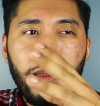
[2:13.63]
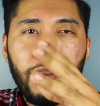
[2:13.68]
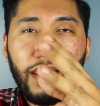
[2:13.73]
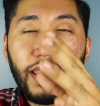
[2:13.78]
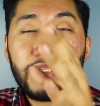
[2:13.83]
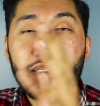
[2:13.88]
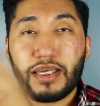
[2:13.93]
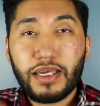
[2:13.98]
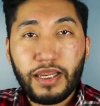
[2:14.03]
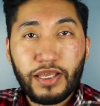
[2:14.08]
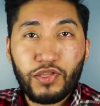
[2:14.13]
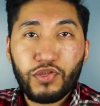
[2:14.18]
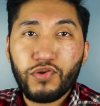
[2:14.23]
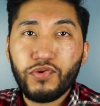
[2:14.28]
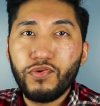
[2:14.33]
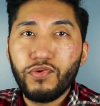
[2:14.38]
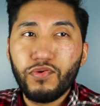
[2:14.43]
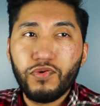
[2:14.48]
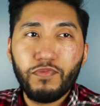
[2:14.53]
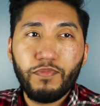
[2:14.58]
Let's get
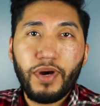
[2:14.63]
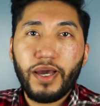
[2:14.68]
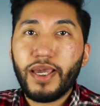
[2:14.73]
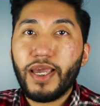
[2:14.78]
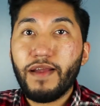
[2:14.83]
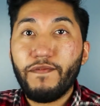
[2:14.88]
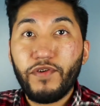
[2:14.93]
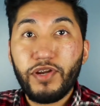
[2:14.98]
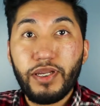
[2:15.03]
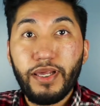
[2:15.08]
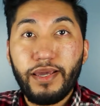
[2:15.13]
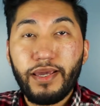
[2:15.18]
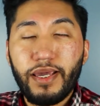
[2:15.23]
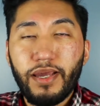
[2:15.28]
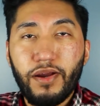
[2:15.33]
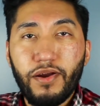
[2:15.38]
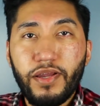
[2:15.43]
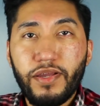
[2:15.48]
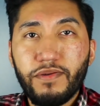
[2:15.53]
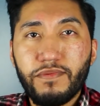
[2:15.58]
into my everyday
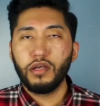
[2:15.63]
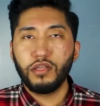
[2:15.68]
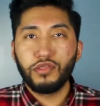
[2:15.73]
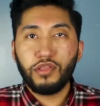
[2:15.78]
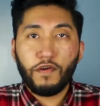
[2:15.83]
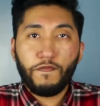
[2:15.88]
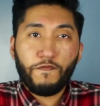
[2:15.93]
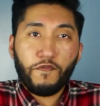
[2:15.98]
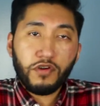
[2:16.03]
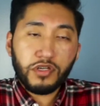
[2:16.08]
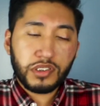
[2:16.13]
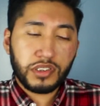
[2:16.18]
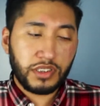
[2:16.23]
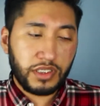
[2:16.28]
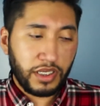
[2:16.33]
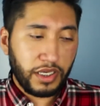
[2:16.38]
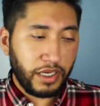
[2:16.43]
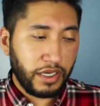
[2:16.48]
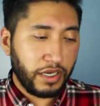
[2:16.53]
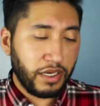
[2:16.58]
carry. The first
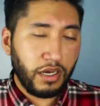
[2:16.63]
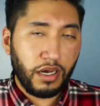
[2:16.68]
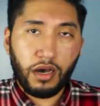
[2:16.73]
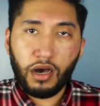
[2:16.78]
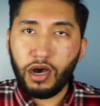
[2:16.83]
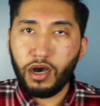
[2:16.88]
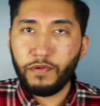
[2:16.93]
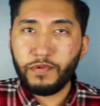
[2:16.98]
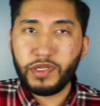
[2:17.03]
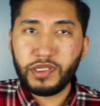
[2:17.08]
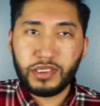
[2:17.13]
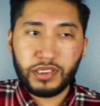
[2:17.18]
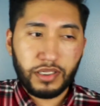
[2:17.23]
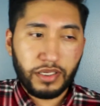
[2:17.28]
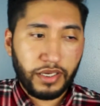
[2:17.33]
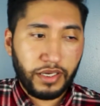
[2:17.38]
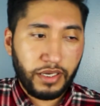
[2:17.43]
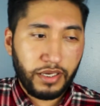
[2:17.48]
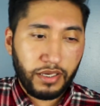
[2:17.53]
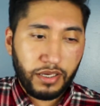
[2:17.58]
thing,
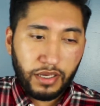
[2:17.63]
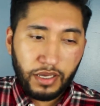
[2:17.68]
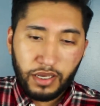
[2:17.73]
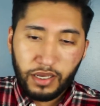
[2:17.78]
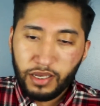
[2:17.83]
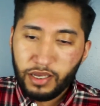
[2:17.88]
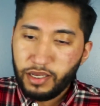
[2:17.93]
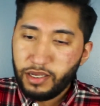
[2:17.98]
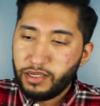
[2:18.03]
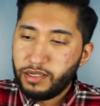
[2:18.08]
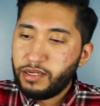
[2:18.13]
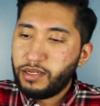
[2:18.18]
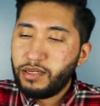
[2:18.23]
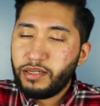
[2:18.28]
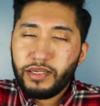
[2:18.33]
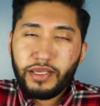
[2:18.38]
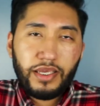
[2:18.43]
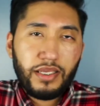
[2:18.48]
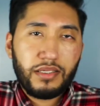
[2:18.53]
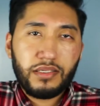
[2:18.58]
obviously,
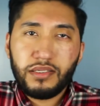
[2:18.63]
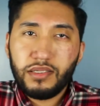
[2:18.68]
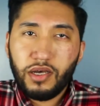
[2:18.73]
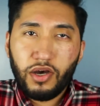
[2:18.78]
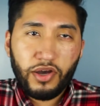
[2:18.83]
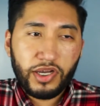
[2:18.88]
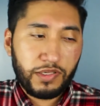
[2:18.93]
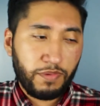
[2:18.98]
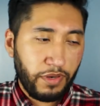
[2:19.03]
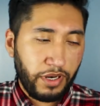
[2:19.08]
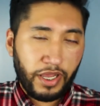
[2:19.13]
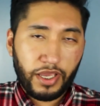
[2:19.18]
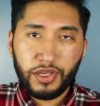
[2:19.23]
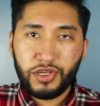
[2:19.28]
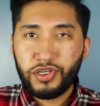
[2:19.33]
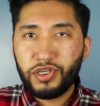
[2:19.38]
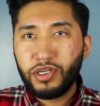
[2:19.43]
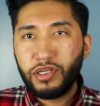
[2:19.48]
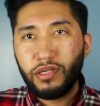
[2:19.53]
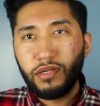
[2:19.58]
needs no
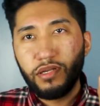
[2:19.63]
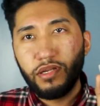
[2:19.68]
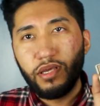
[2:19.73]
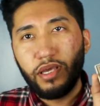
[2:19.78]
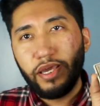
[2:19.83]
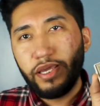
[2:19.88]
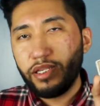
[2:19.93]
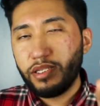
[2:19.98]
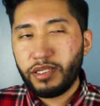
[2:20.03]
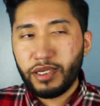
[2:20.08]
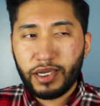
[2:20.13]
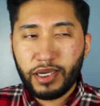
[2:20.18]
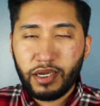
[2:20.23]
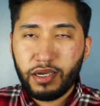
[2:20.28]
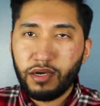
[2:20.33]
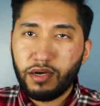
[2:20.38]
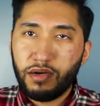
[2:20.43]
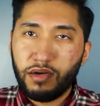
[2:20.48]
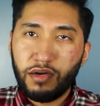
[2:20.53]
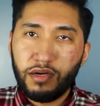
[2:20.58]
explanation: a deck of
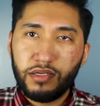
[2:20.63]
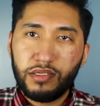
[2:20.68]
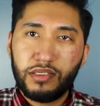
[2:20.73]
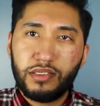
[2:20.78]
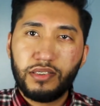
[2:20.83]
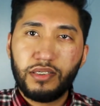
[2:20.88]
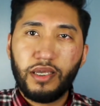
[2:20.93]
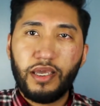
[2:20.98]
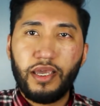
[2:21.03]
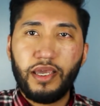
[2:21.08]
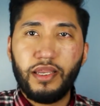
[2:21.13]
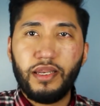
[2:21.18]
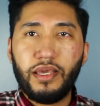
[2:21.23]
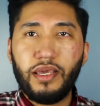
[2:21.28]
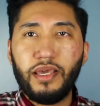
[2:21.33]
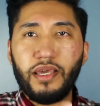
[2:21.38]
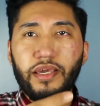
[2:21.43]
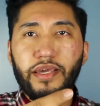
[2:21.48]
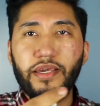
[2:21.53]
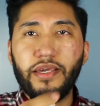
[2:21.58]
cards and
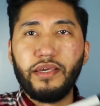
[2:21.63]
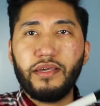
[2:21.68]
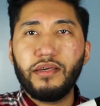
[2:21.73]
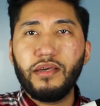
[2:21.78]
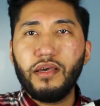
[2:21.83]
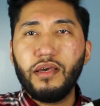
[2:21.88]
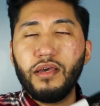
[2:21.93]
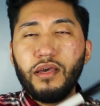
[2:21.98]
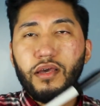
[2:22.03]
a